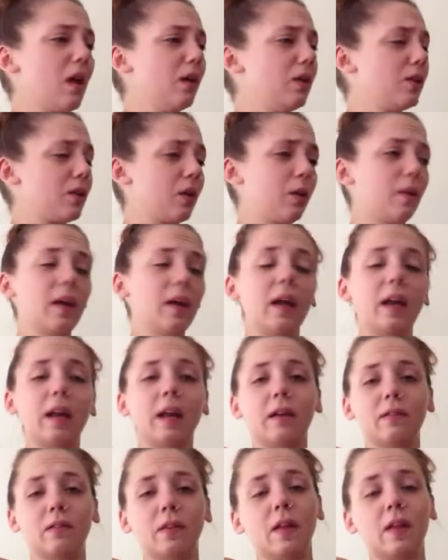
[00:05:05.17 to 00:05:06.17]
So then
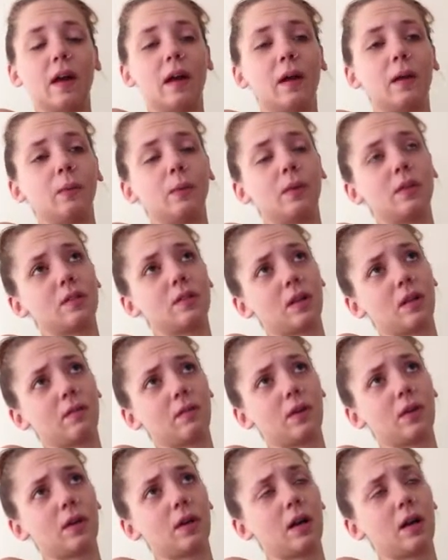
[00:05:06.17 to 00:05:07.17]
after that, we
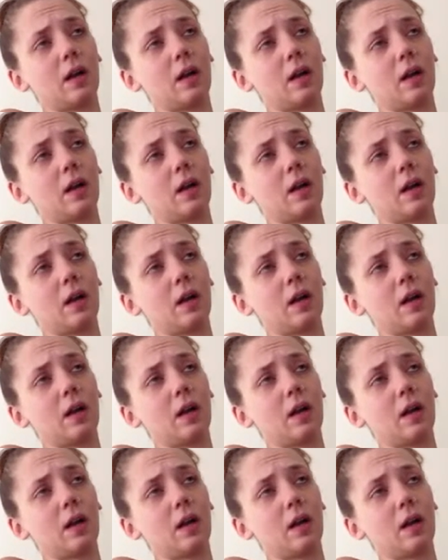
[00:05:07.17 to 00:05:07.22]
discovered